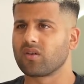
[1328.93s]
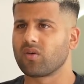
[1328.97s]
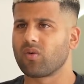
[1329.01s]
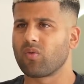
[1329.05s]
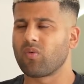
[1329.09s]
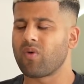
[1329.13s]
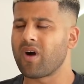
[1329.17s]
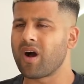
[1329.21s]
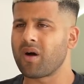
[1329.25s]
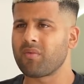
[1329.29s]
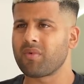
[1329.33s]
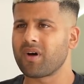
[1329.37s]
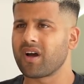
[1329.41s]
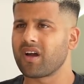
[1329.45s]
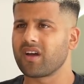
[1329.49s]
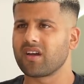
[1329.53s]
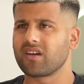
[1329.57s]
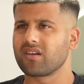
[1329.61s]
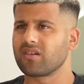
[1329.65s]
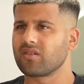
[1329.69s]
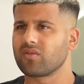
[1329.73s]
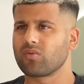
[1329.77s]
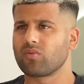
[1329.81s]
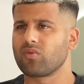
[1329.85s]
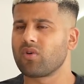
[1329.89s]
What am I
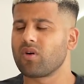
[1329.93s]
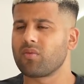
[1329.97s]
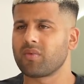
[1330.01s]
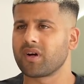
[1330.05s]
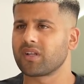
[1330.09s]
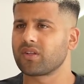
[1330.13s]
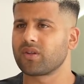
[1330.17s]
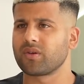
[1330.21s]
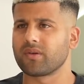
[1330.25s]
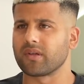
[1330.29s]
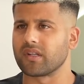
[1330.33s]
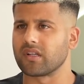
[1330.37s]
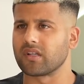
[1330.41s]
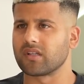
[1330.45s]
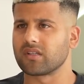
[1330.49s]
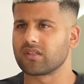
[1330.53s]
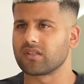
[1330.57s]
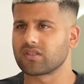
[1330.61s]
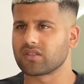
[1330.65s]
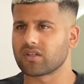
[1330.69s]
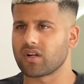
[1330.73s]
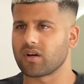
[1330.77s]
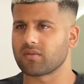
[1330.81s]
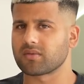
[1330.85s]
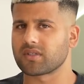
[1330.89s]
doing?
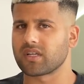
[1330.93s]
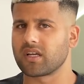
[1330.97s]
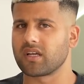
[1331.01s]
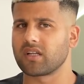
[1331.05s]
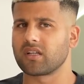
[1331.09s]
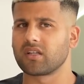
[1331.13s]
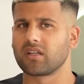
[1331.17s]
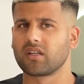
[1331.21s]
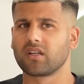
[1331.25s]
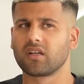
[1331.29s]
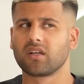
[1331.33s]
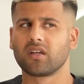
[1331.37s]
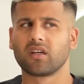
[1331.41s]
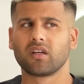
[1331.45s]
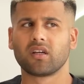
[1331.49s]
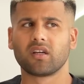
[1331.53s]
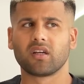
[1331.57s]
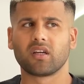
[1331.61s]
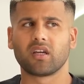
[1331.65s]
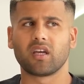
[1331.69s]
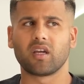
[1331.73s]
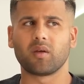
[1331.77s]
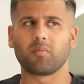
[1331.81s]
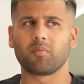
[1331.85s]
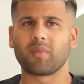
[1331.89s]
Do you know what I'm saying?
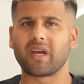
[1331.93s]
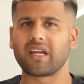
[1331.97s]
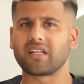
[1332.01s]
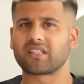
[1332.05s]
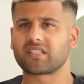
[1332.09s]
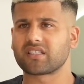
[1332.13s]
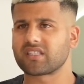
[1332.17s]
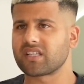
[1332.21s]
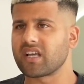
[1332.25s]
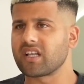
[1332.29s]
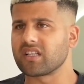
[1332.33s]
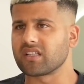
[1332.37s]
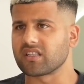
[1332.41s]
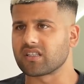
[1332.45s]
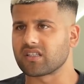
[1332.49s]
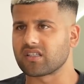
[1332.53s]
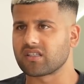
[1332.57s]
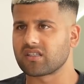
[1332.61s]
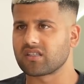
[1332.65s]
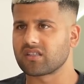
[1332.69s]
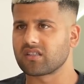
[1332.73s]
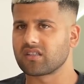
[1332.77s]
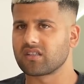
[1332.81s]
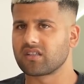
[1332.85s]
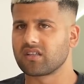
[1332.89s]
It made
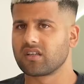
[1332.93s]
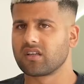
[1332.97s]
sense.